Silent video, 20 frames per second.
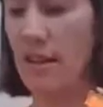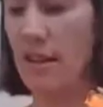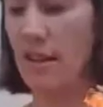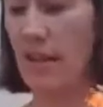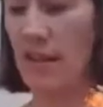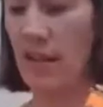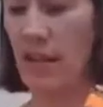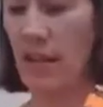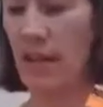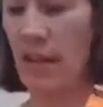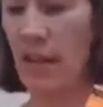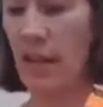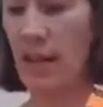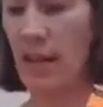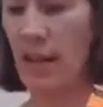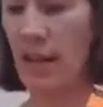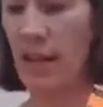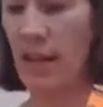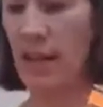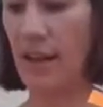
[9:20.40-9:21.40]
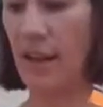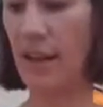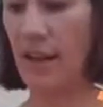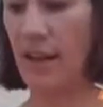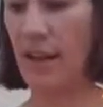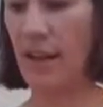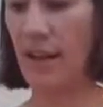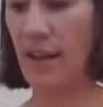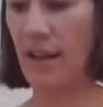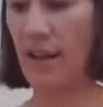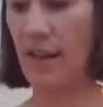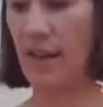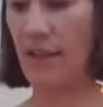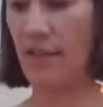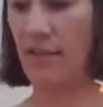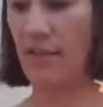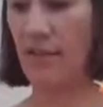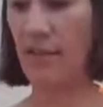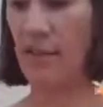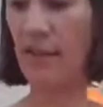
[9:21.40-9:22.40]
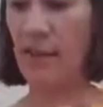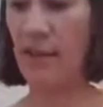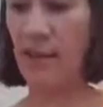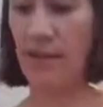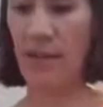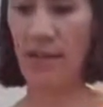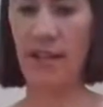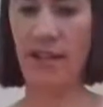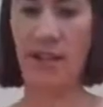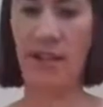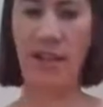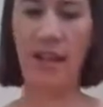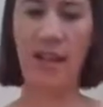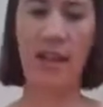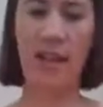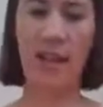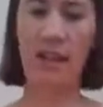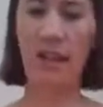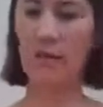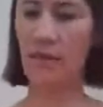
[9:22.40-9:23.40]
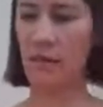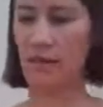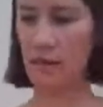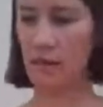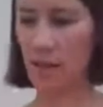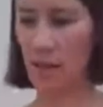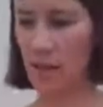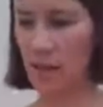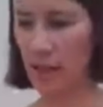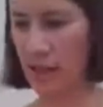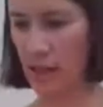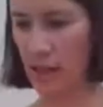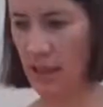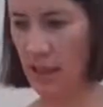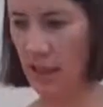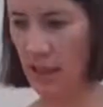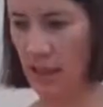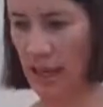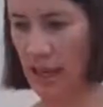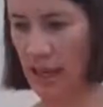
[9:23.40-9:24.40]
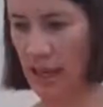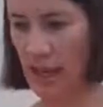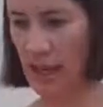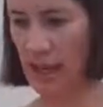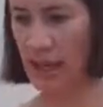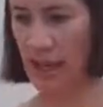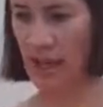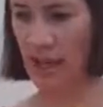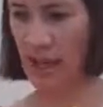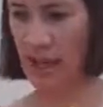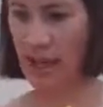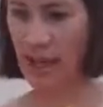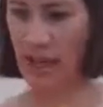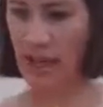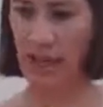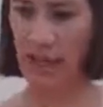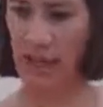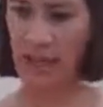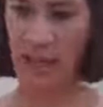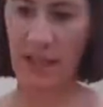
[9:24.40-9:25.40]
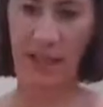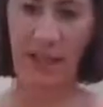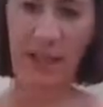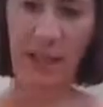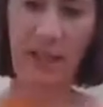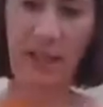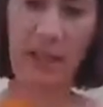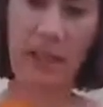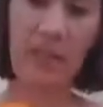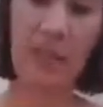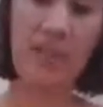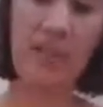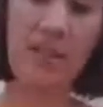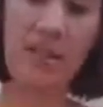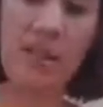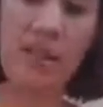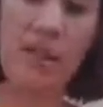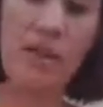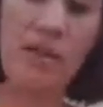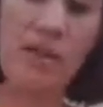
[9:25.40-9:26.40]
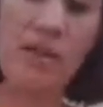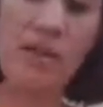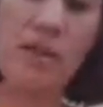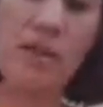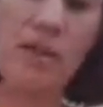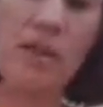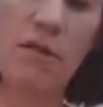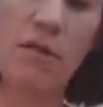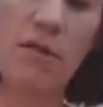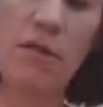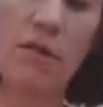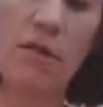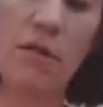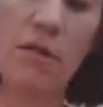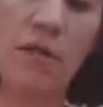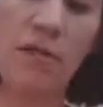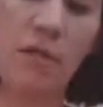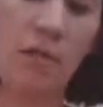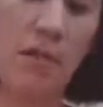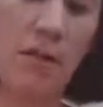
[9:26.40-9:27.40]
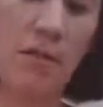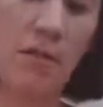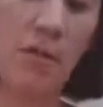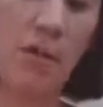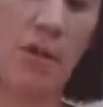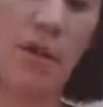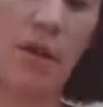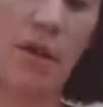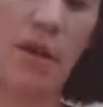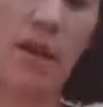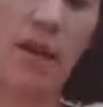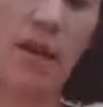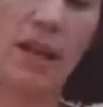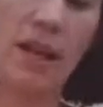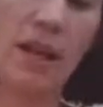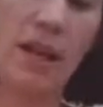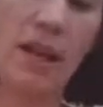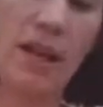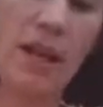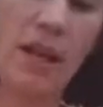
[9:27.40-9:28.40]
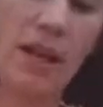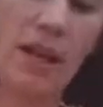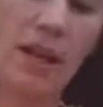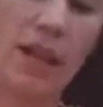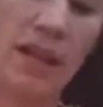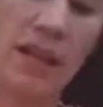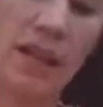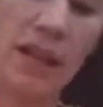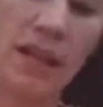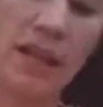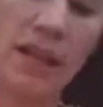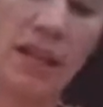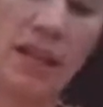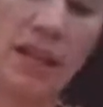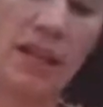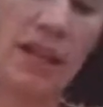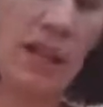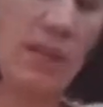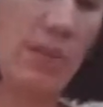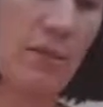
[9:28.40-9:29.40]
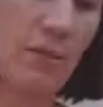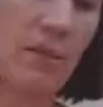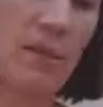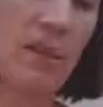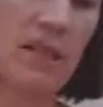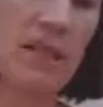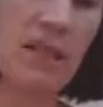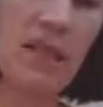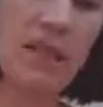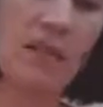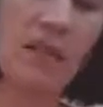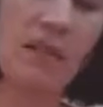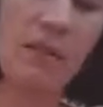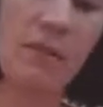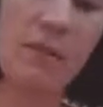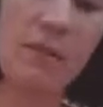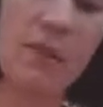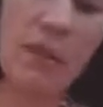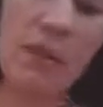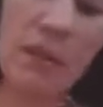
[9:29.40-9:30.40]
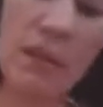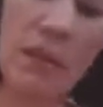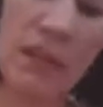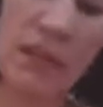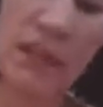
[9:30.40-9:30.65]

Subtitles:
to there. Right, now I'm going to connect that into my things like this. What are these? The little